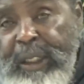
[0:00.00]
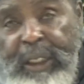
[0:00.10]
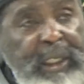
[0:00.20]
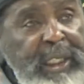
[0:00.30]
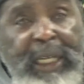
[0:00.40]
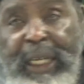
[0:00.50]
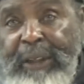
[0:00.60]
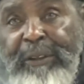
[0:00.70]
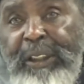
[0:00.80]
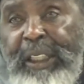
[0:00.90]
and they got
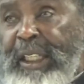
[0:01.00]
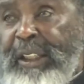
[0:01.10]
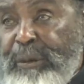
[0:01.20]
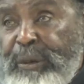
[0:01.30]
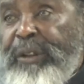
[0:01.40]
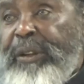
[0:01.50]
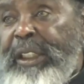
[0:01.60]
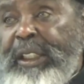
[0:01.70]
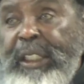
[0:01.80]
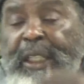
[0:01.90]
everything when you
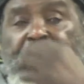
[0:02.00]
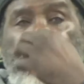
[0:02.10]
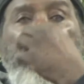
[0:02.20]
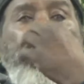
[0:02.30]
get there,